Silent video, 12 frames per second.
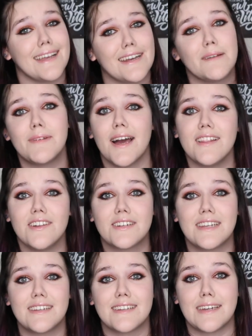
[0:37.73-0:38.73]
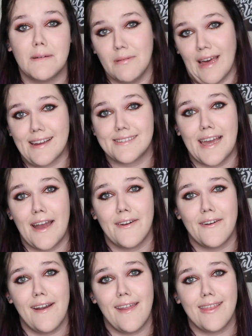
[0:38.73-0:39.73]
and I'm not looking to get blacked out
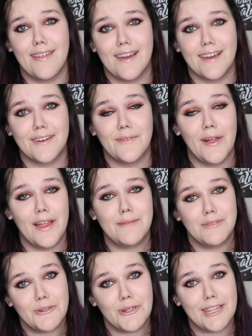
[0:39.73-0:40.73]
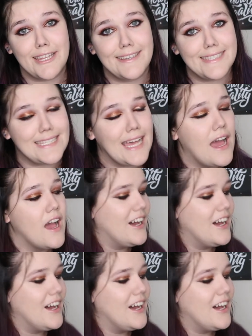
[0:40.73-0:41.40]
or anything while I'm doing this.